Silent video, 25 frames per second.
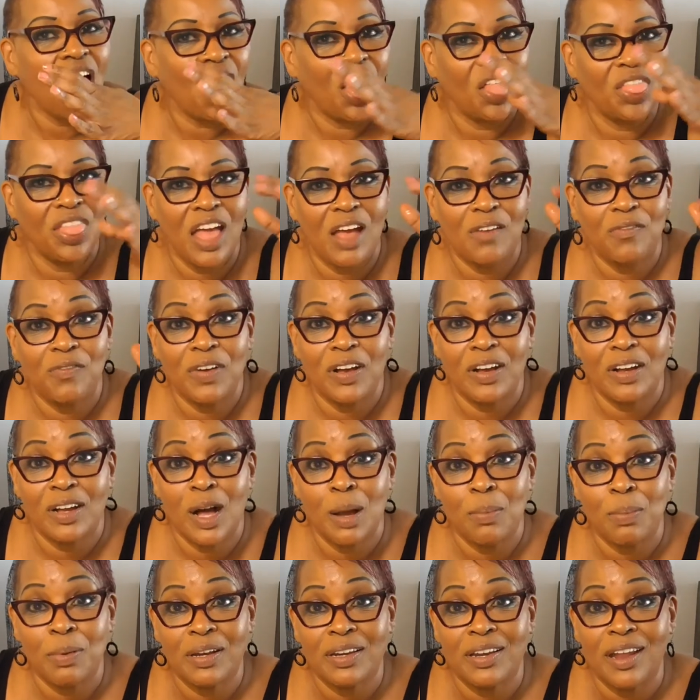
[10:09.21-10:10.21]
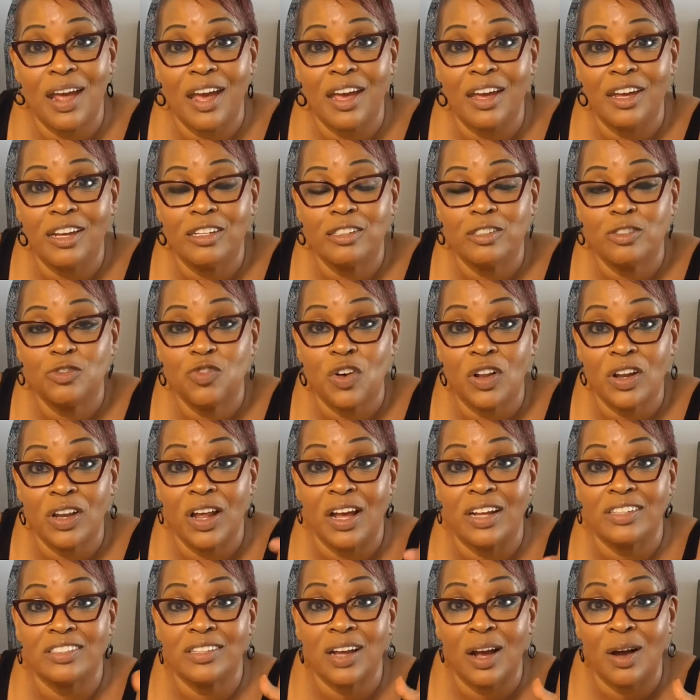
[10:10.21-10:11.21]
that for a couple of days for
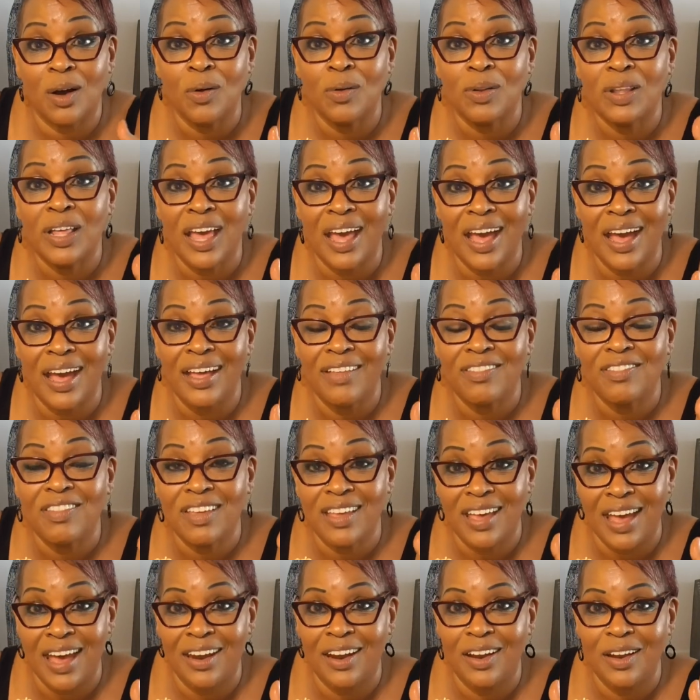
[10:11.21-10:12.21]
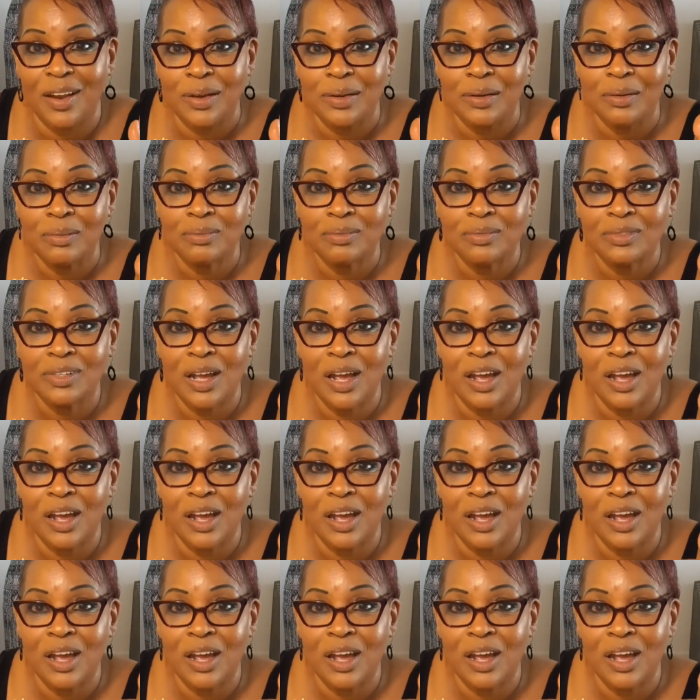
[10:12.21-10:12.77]
lunch, I only had the cantaloupe.